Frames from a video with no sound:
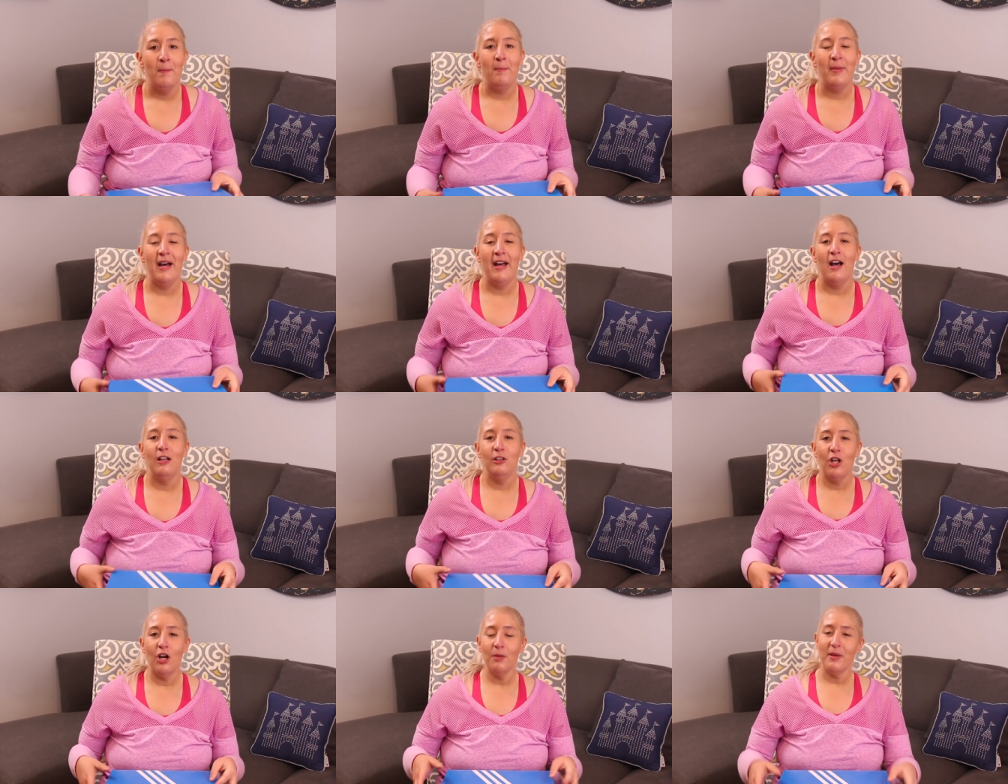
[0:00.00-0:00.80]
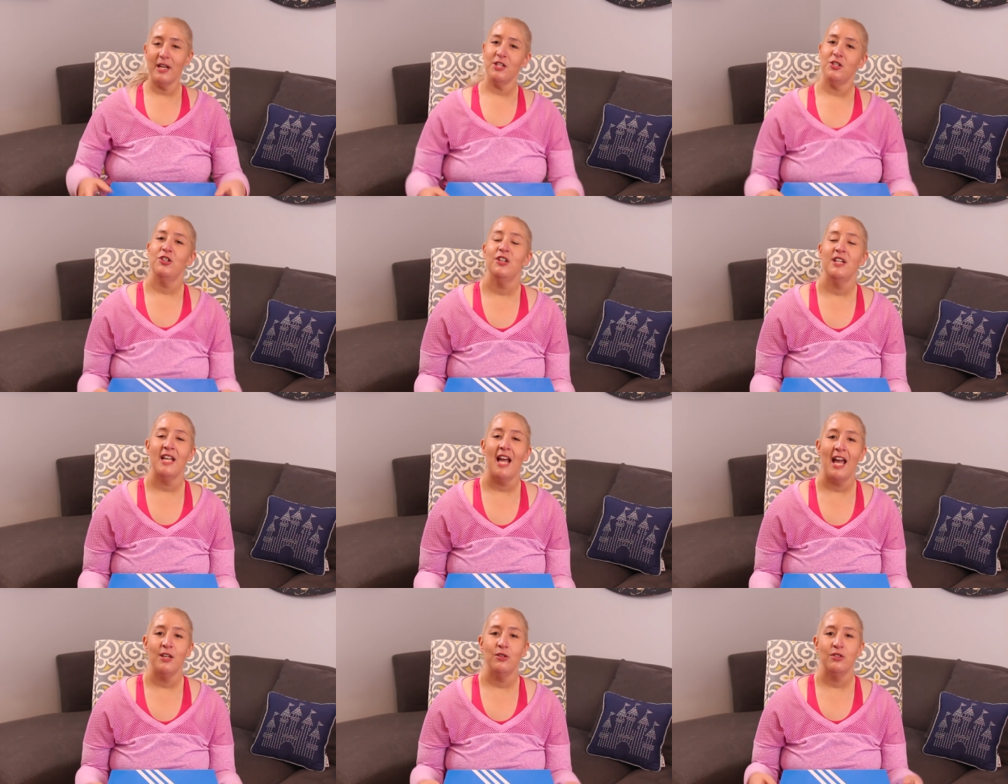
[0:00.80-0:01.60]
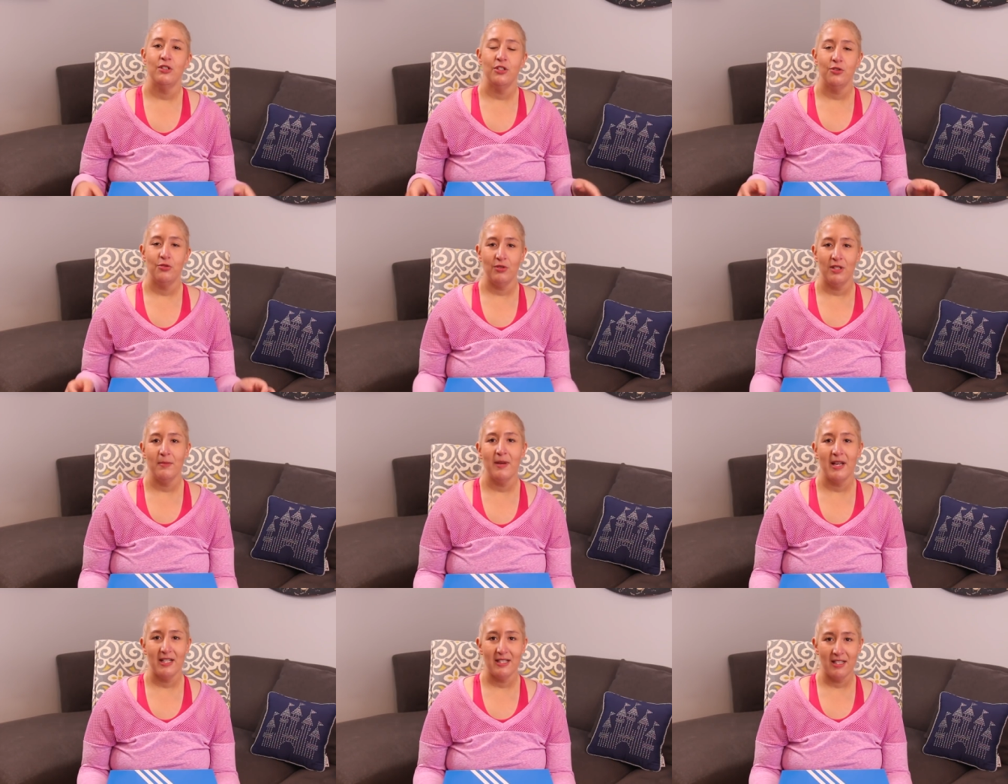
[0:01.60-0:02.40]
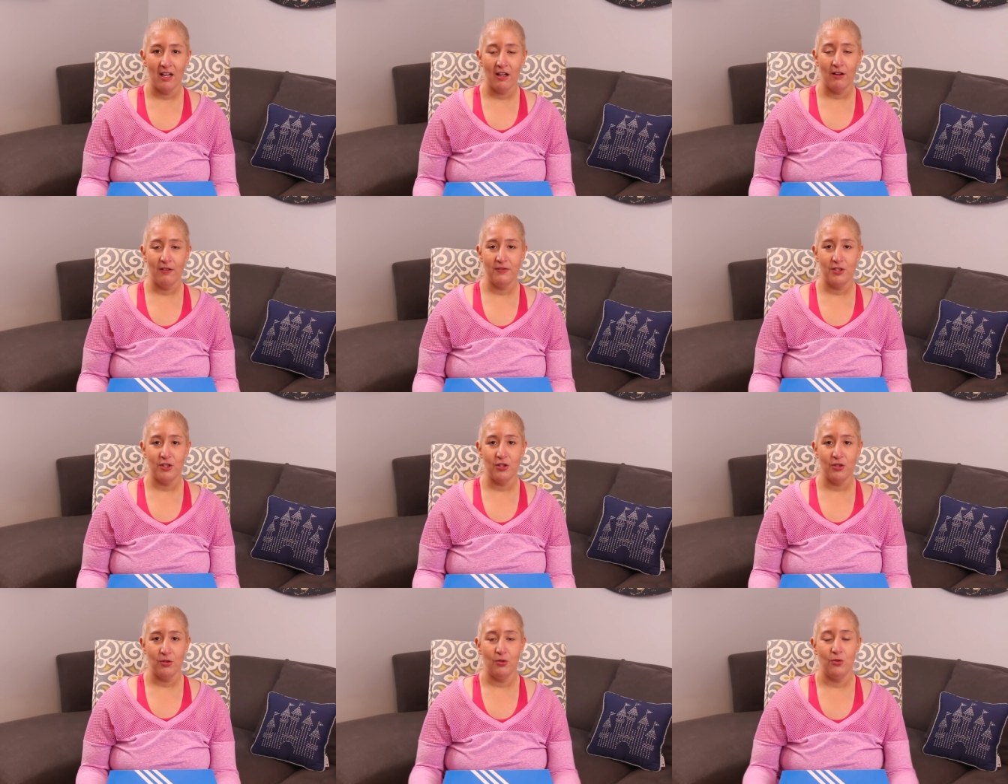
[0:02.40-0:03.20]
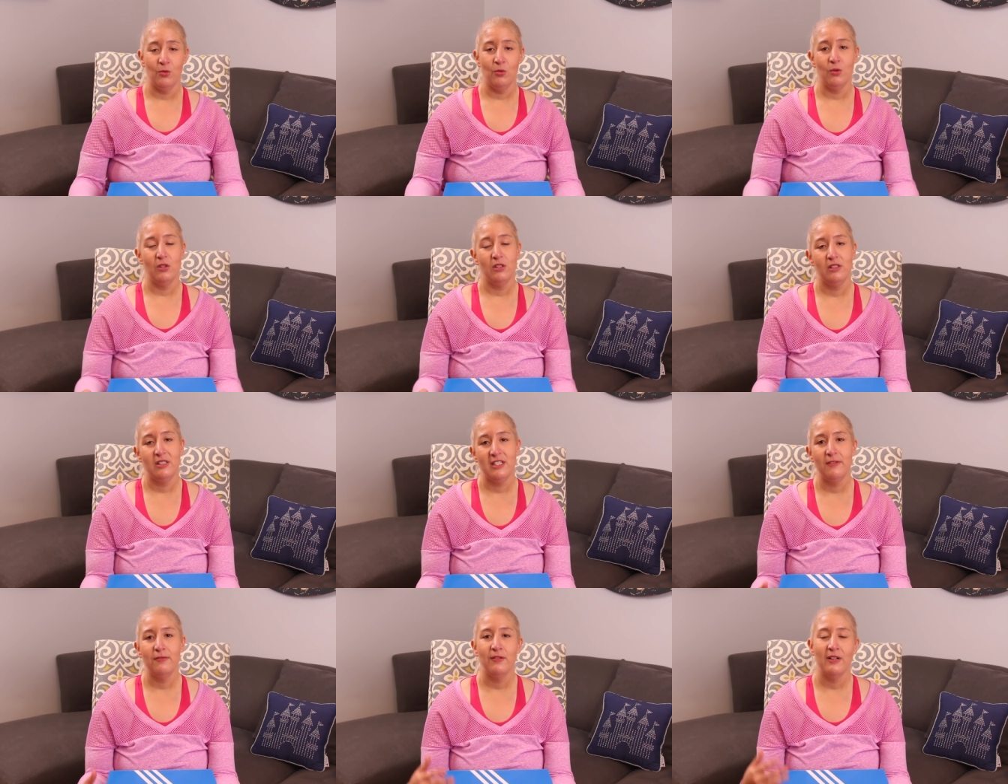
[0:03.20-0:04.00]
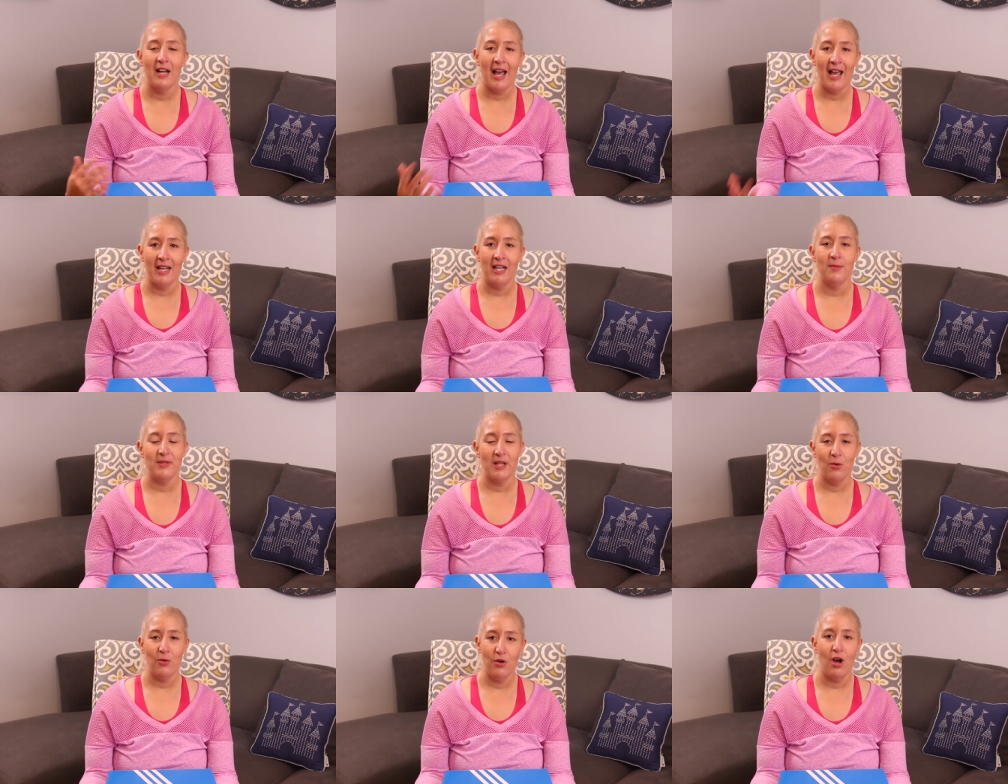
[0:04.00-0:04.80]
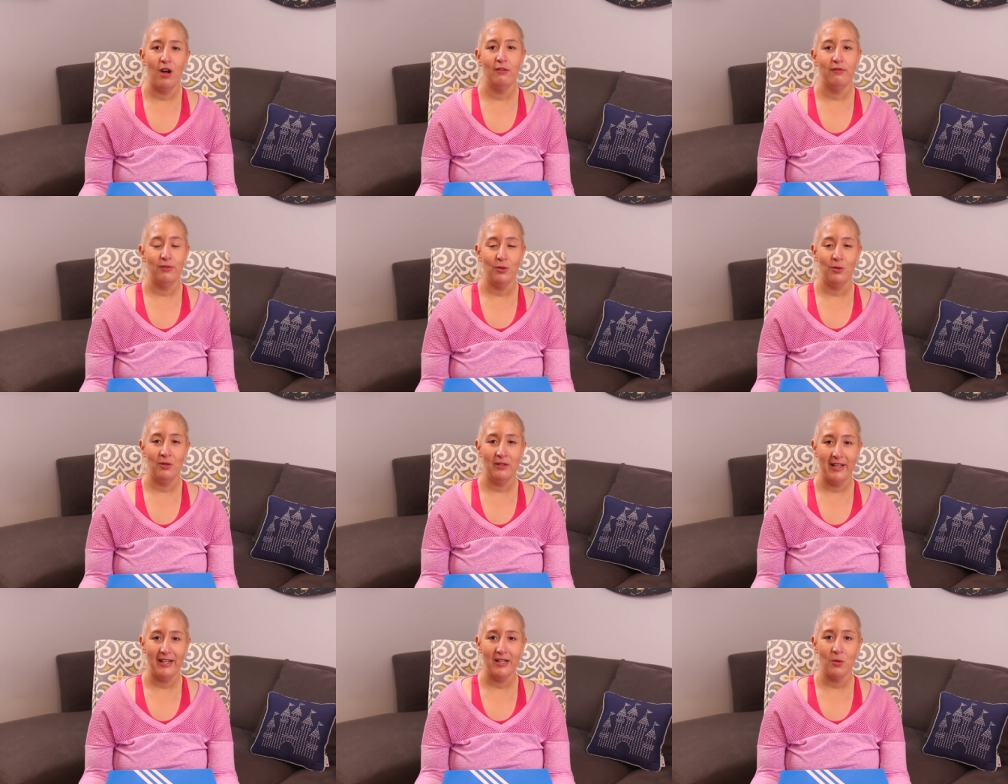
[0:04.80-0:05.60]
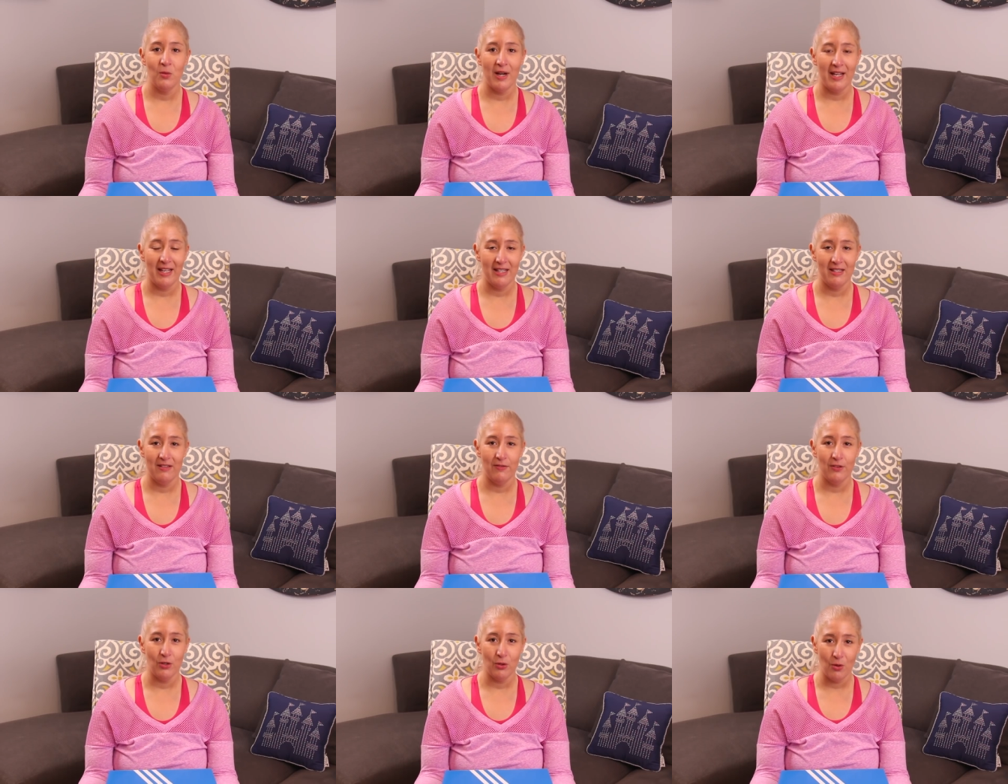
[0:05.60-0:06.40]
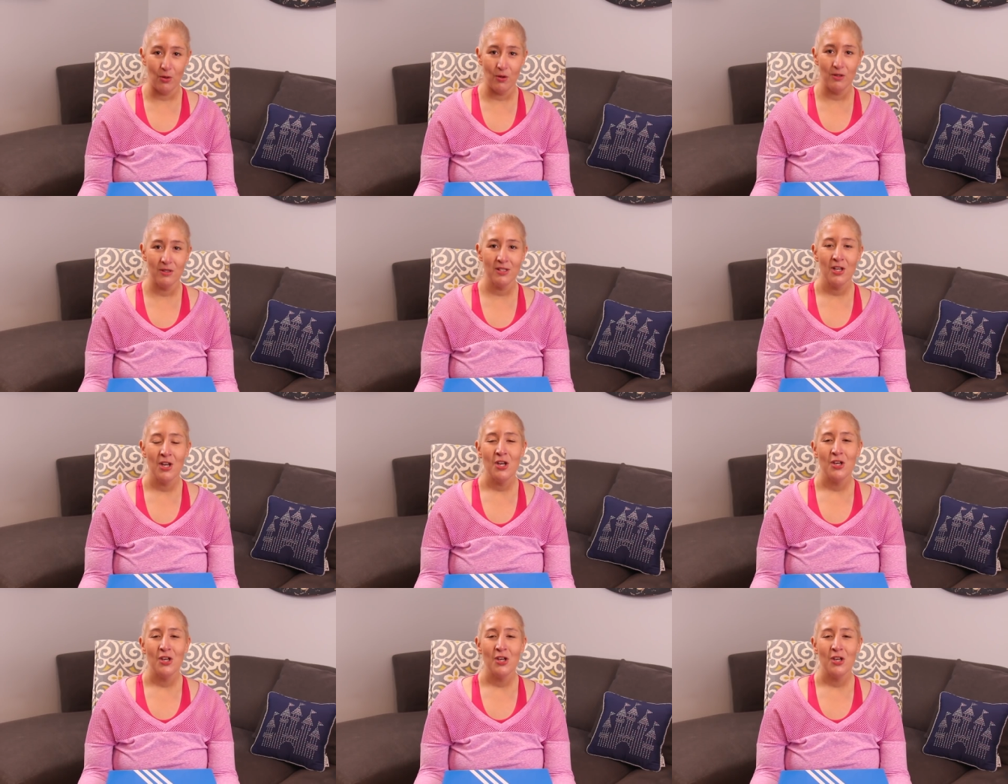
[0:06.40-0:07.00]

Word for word: But along my journey, I used to treat myself to different items that were non-food related when I hit different goals.